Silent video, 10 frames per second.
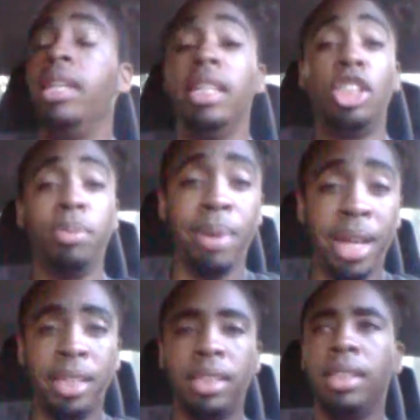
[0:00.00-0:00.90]

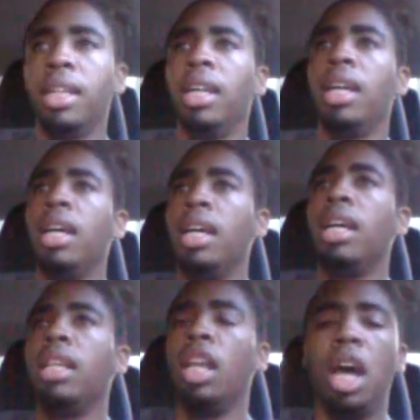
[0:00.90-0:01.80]
dismiss
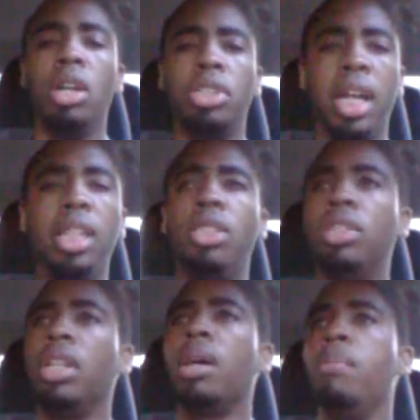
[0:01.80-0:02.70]
the law,
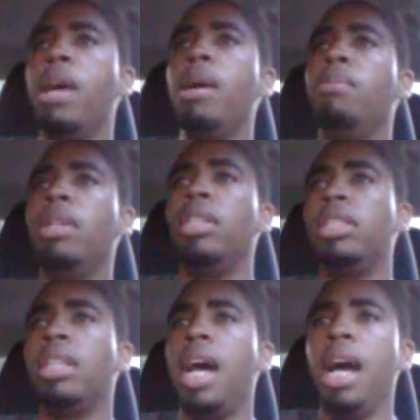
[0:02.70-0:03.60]
statutes, and
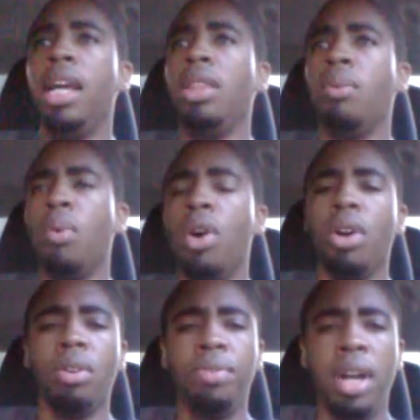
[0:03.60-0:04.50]
commandments, i.e. the
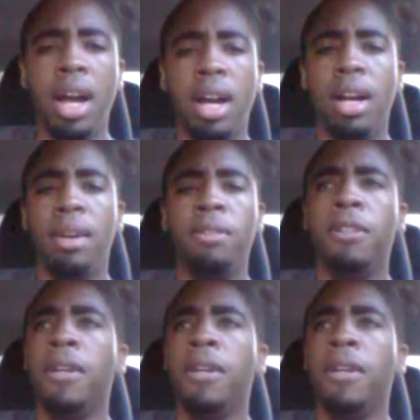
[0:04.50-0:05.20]
word of God.